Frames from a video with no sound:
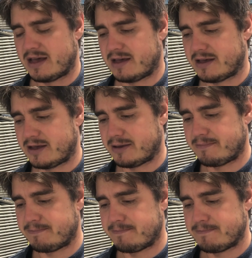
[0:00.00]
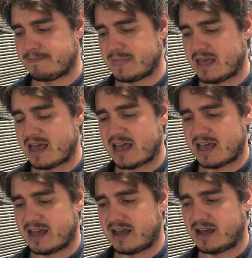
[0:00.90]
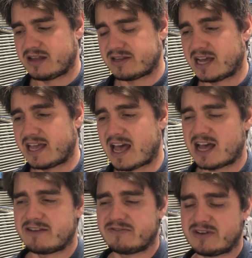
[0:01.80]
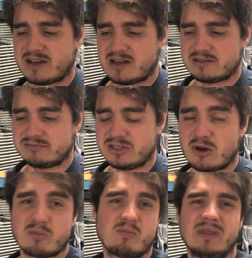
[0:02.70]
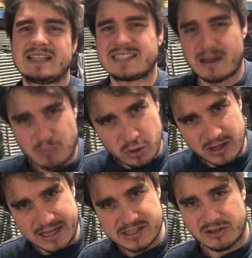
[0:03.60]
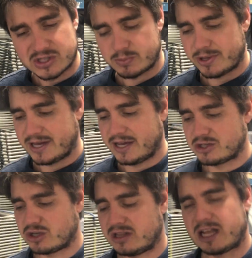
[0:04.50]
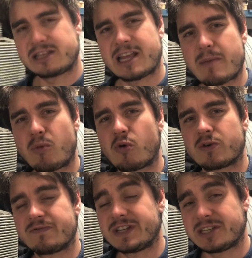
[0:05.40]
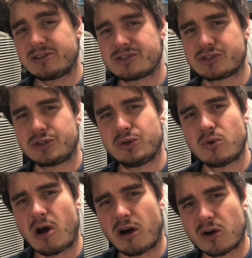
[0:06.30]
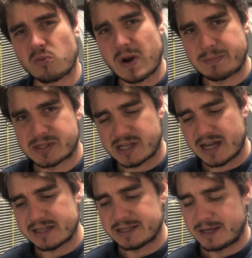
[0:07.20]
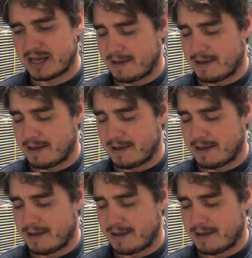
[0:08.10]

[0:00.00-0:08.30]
Um, and I have, uh, you know, let's get more likes on this page. Let's get more visitors to our website.